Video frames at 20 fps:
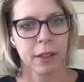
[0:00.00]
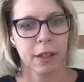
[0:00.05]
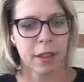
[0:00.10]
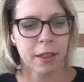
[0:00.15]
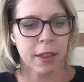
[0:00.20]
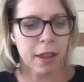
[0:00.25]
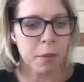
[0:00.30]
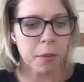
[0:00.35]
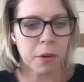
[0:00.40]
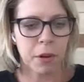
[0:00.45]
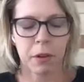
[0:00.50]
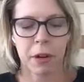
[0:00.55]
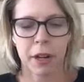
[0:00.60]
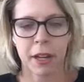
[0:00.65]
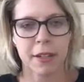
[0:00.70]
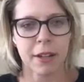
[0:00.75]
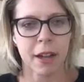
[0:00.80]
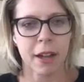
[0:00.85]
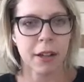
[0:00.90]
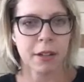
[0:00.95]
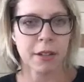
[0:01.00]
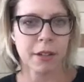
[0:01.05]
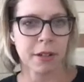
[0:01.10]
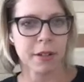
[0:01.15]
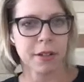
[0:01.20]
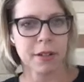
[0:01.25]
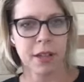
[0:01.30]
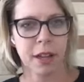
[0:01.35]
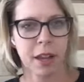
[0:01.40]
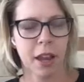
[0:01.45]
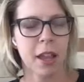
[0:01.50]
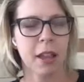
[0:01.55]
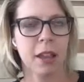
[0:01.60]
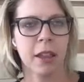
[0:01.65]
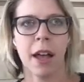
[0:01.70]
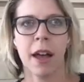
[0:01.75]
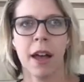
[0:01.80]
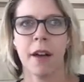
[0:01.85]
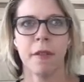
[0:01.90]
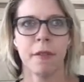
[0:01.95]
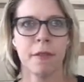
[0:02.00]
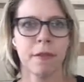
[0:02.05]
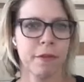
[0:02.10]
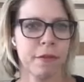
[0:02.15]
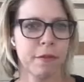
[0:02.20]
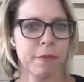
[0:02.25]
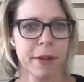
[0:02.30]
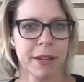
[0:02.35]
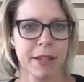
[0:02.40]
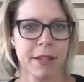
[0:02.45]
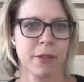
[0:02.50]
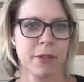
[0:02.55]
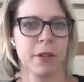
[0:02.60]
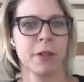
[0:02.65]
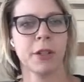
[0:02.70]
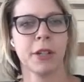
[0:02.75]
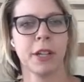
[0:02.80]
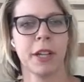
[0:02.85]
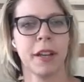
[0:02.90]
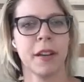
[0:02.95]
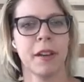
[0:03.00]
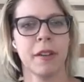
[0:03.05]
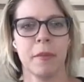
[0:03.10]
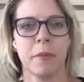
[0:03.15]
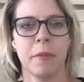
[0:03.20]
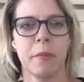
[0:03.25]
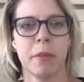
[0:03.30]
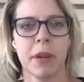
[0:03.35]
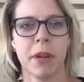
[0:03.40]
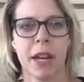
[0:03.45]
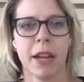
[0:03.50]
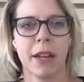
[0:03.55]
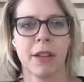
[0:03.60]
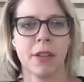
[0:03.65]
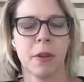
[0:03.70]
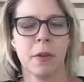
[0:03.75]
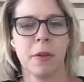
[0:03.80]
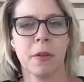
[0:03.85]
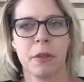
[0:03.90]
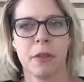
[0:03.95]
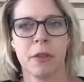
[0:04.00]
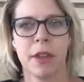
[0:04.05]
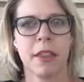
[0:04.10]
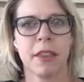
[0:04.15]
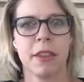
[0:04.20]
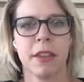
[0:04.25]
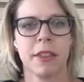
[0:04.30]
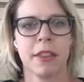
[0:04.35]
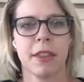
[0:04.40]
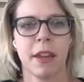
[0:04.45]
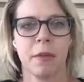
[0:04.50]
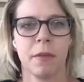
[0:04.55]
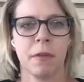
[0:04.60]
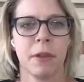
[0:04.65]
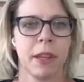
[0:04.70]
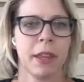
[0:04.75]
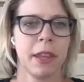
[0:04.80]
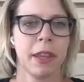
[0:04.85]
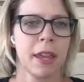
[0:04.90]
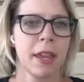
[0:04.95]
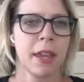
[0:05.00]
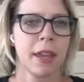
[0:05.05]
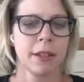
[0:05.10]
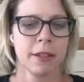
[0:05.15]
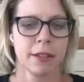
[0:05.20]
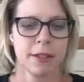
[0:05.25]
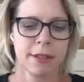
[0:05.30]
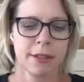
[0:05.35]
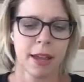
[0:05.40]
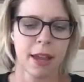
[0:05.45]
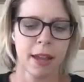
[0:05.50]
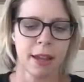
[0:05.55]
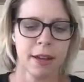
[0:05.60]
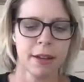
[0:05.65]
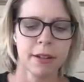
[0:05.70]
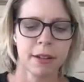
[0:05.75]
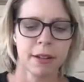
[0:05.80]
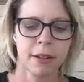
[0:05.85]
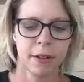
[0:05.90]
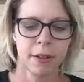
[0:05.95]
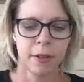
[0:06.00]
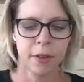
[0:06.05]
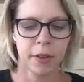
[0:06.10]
and they were great doctors. Like, I love my surgeon, but I don't think that they really said,